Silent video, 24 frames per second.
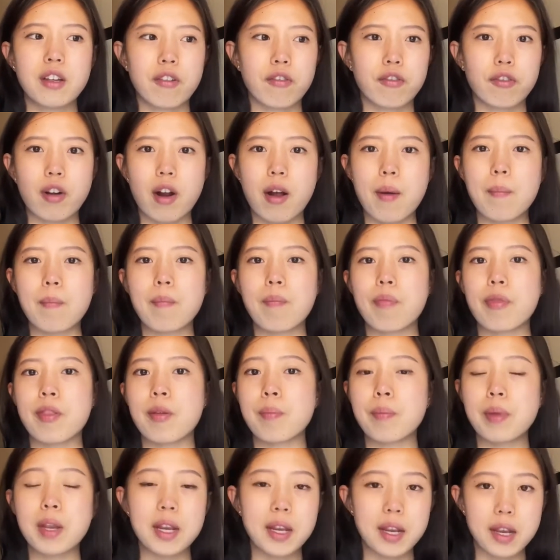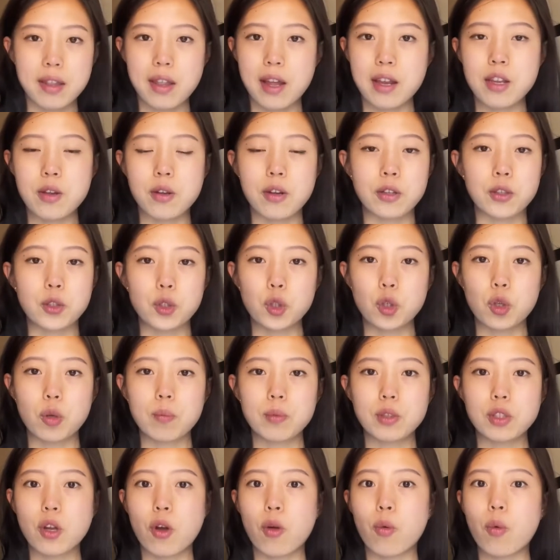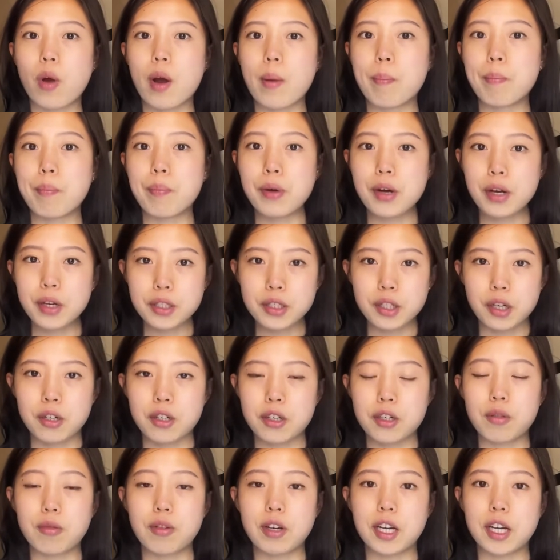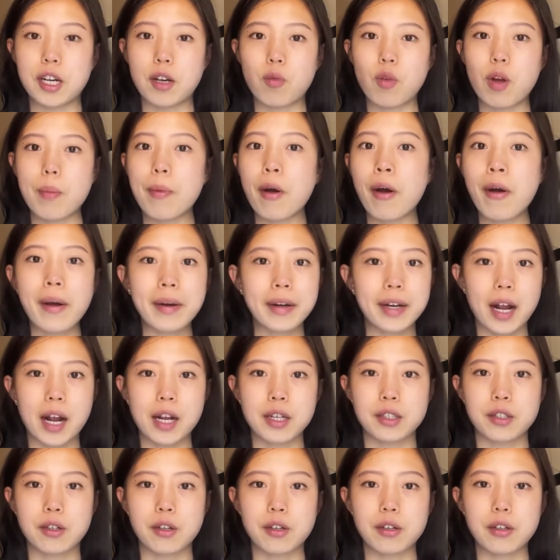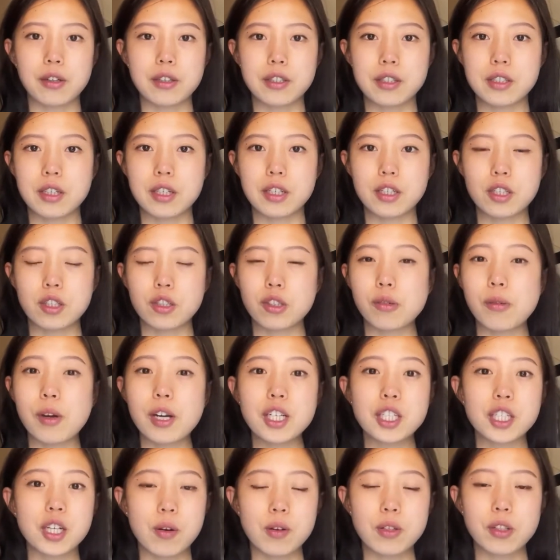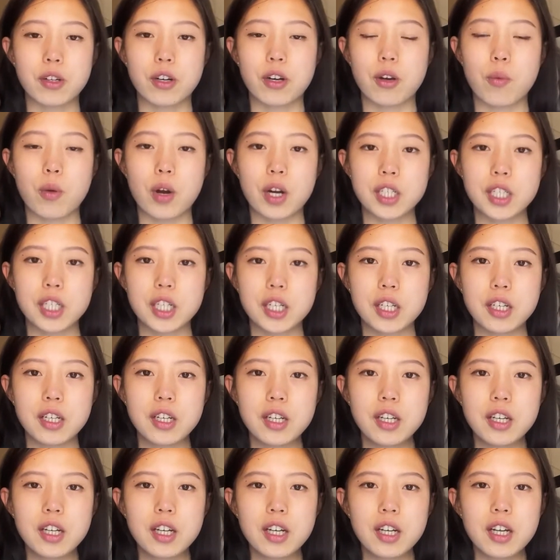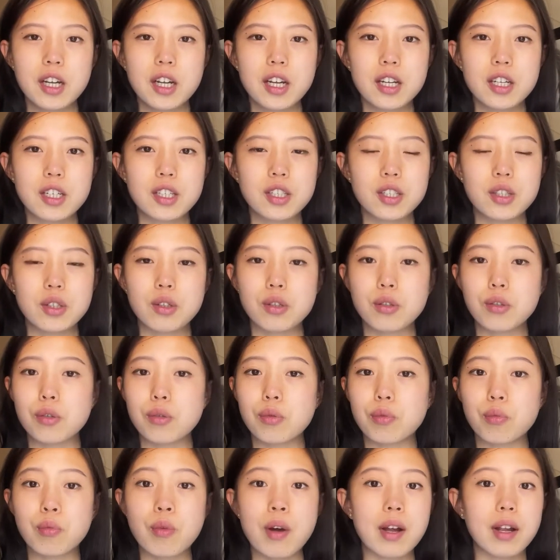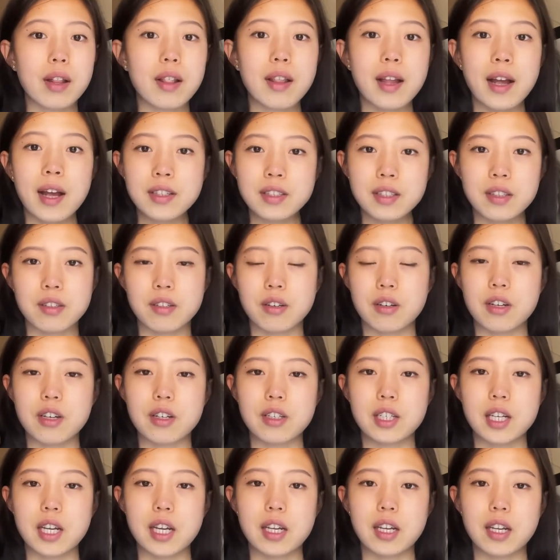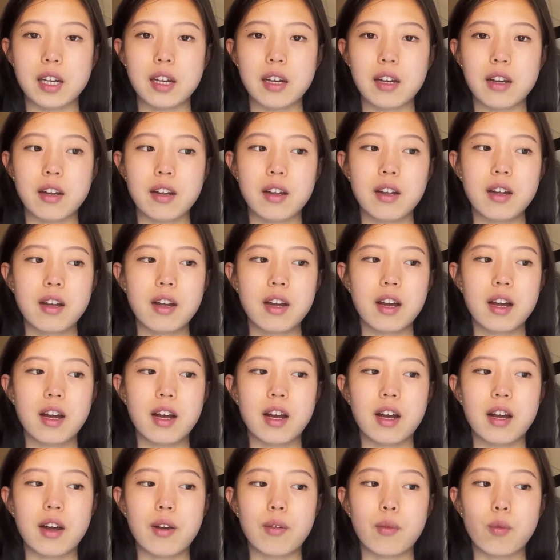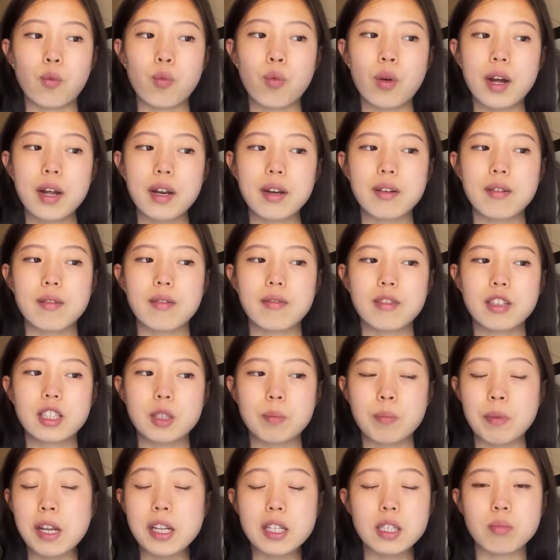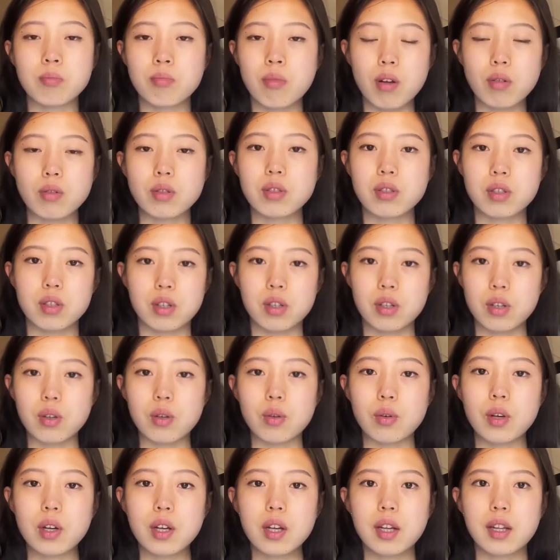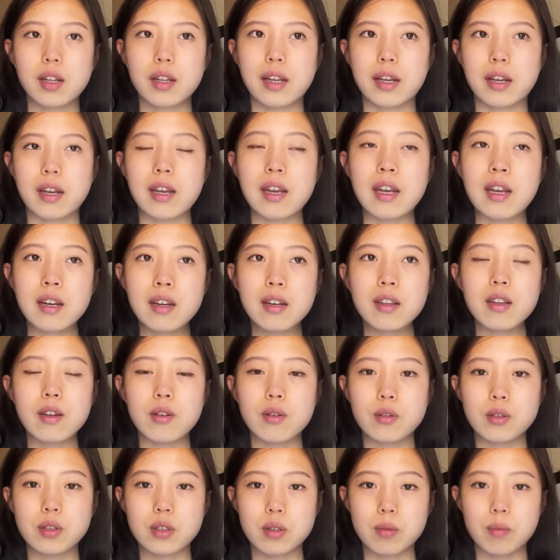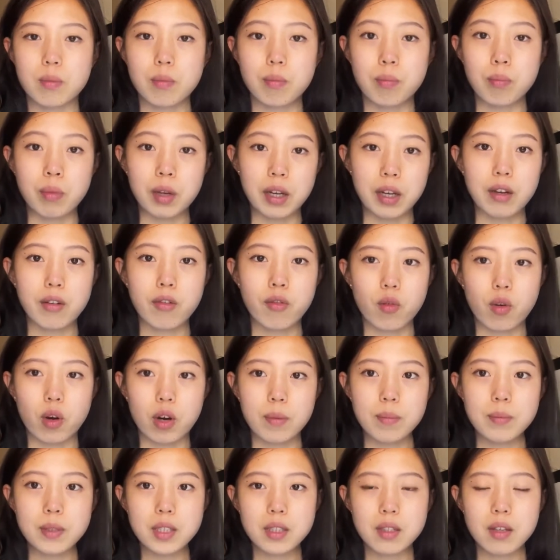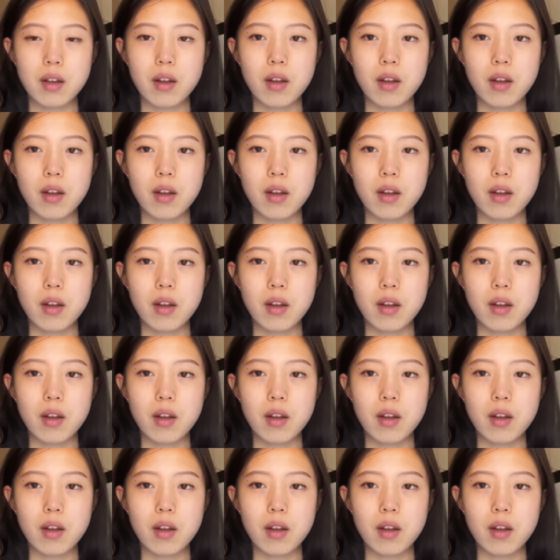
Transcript: from the media that you consume. So, what books are you reading? What podcasts are you listening to? What shows are you watching? To what classes are you taking? Uh, what speaks most to you? Like in those media forms,